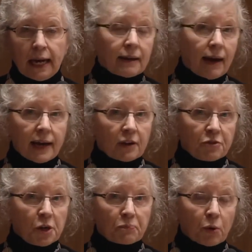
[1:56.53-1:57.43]
and I have
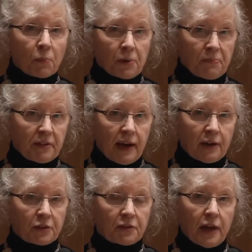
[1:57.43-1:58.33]
no problems, I
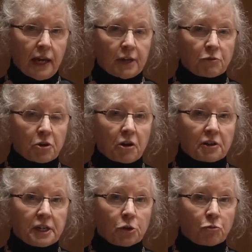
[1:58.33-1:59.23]
have to say, in
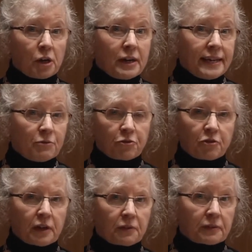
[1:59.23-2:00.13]
regarding
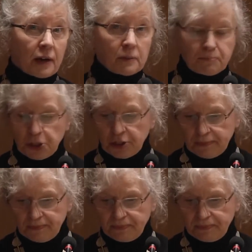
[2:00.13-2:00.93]
relief as sculpture.